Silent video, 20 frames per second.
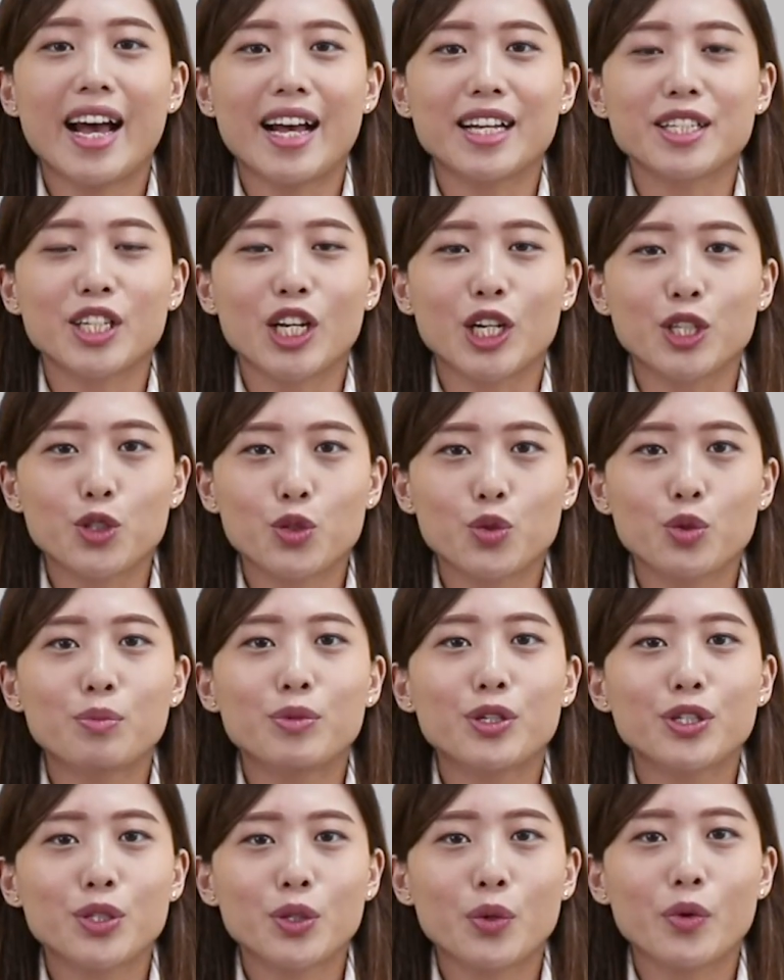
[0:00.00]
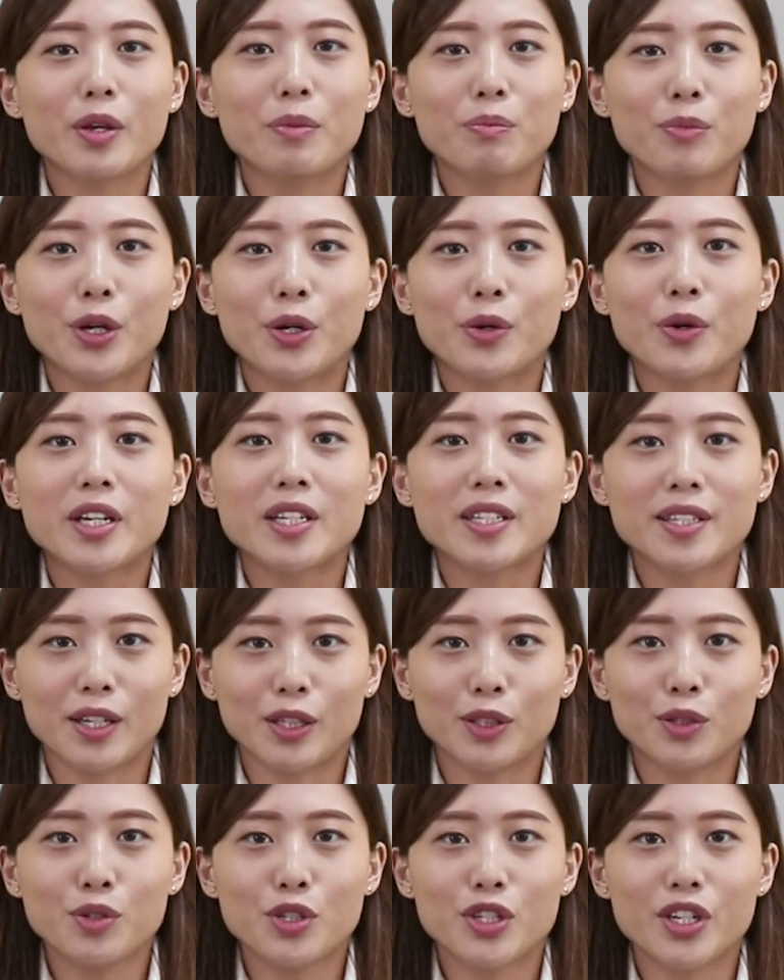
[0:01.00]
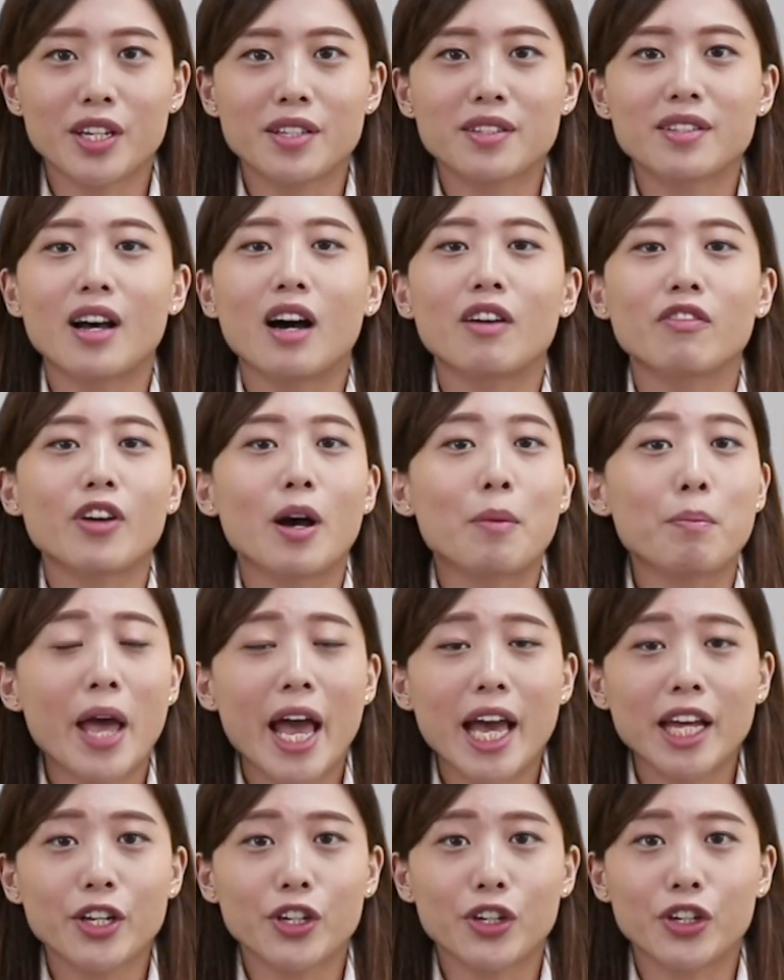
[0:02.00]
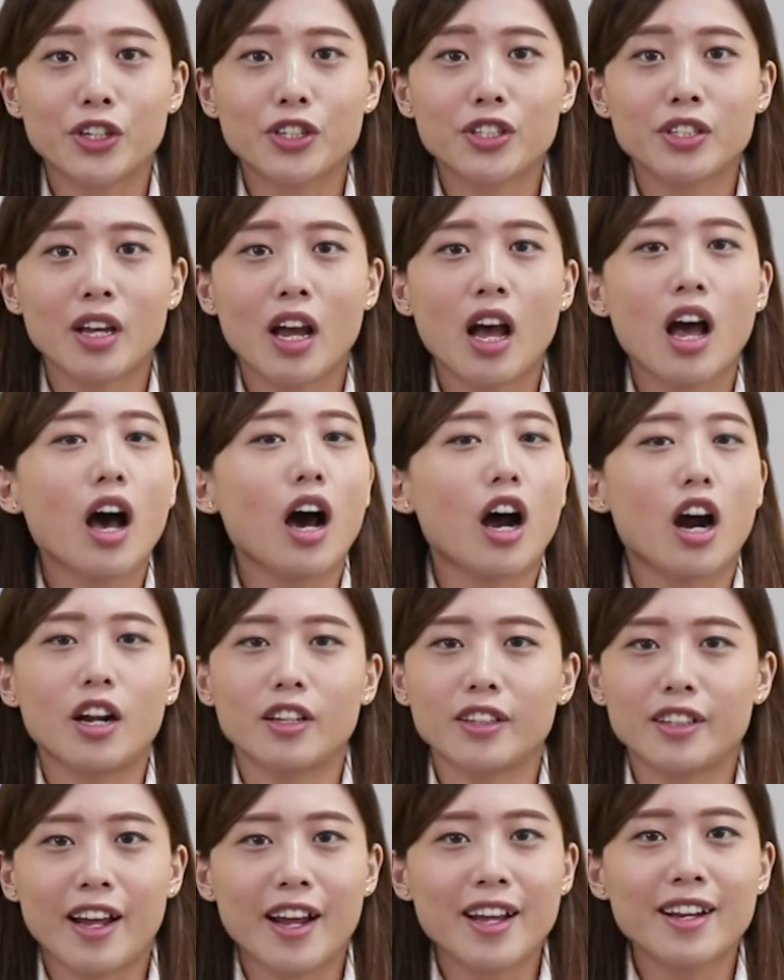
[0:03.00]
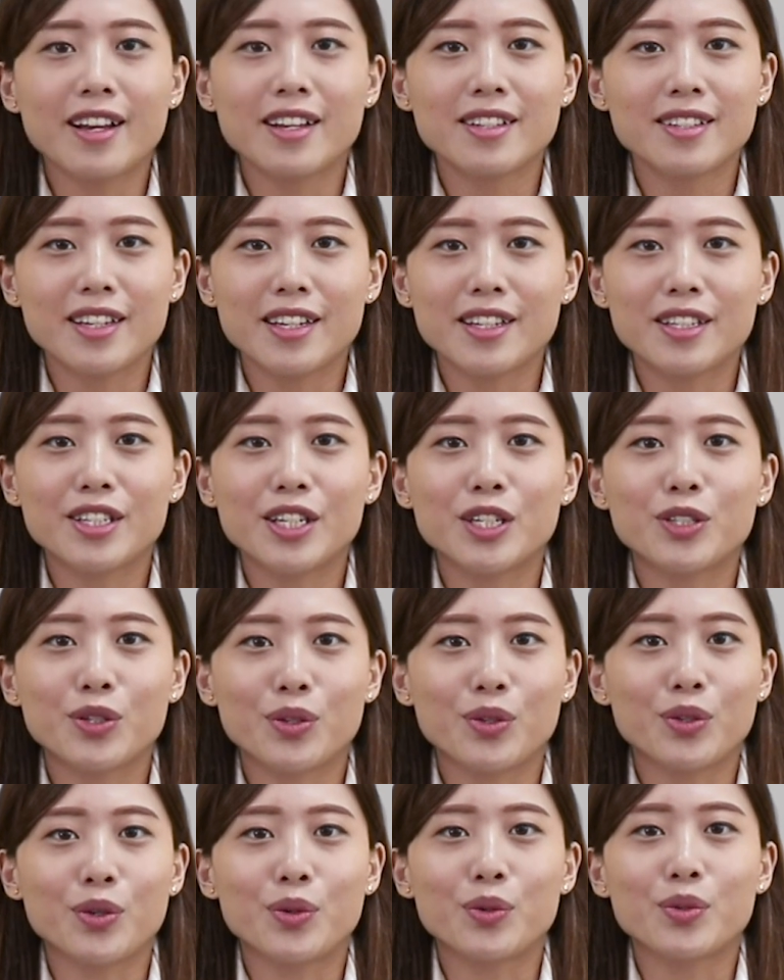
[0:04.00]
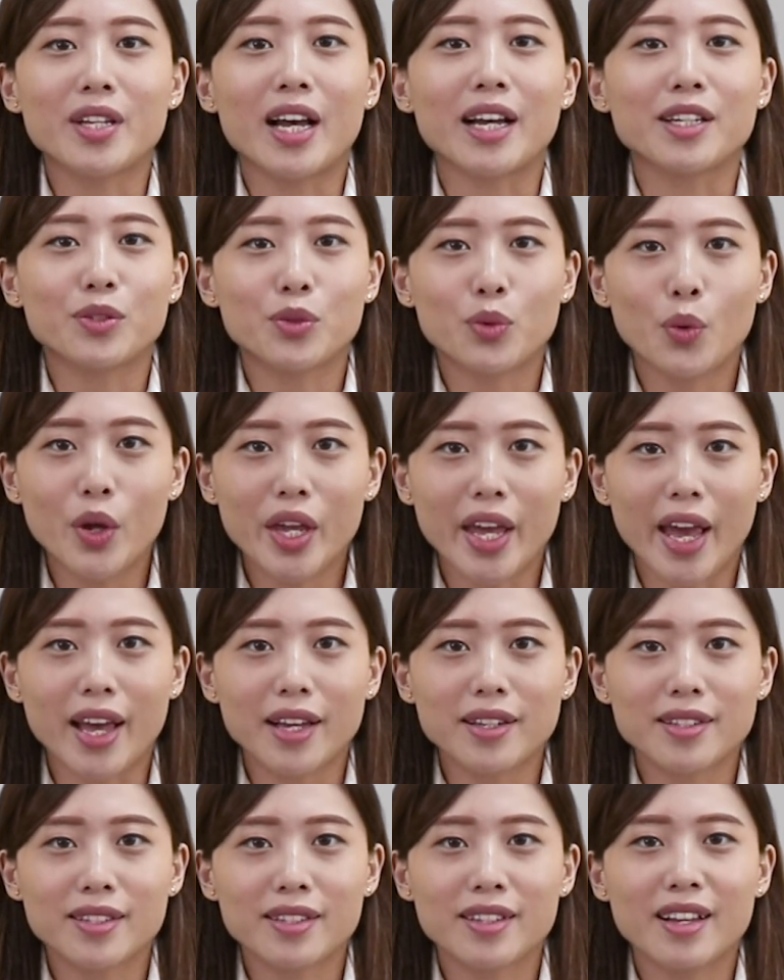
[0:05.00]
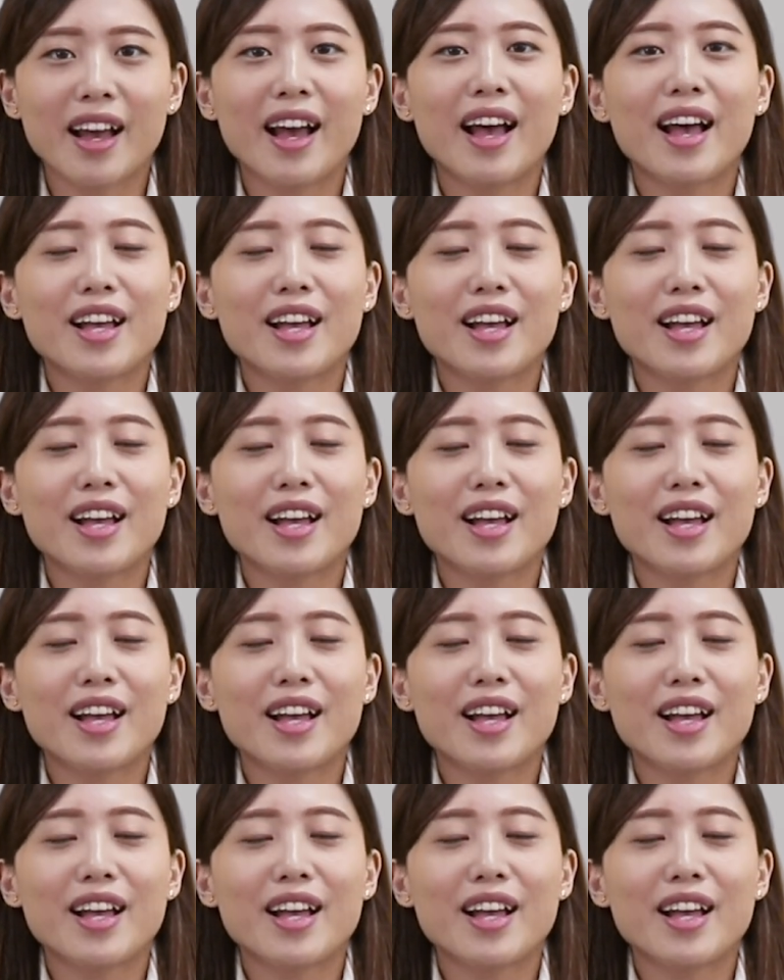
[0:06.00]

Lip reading: As consumer screen mirroring solutions of competitors are not as easy to use as TwinX,